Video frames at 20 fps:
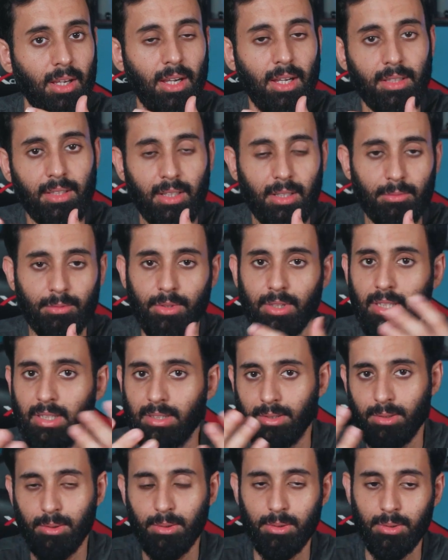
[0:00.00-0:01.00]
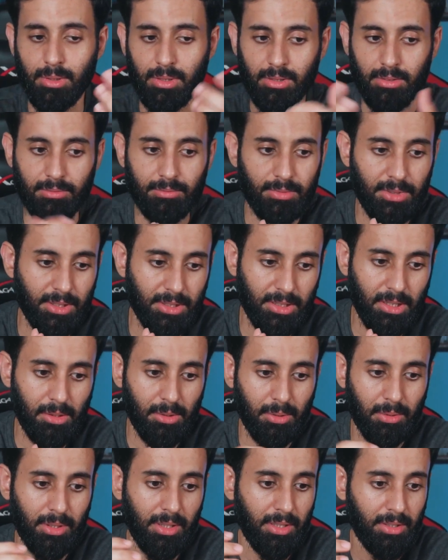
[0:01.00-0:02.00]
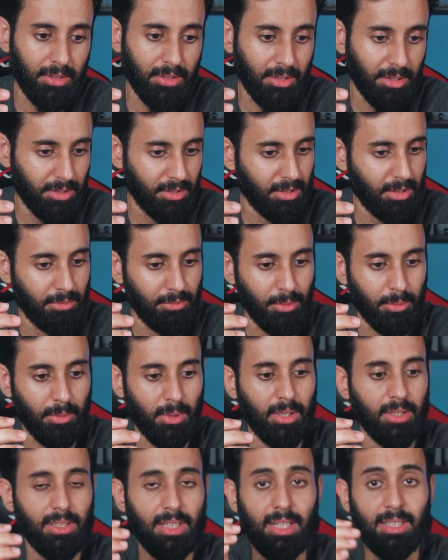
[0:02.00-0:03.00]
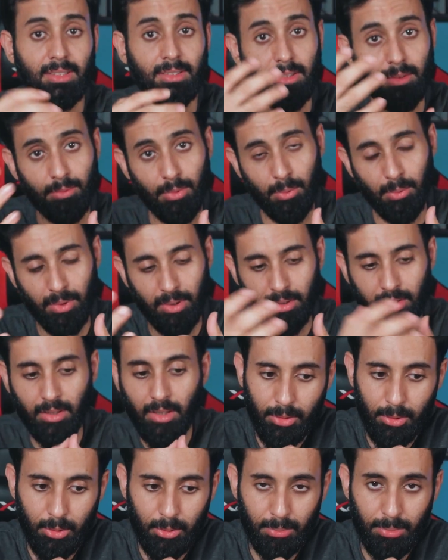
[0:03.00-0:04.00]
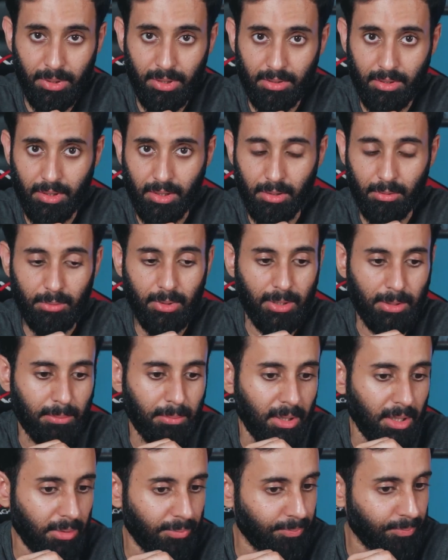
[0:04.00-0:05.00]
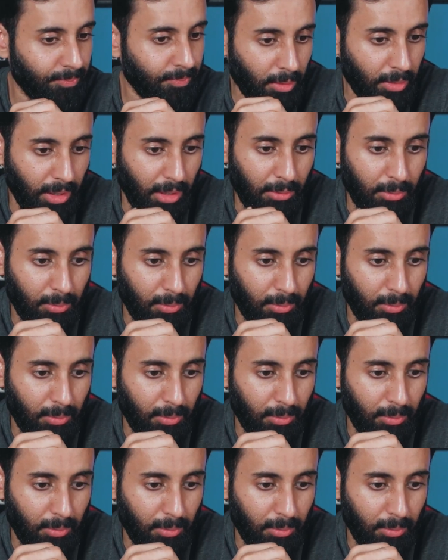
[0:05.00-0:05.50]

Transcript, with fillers: And then for S2, you can reach out to any other teacher if you want. That is if you want to do P3 with me. Okay,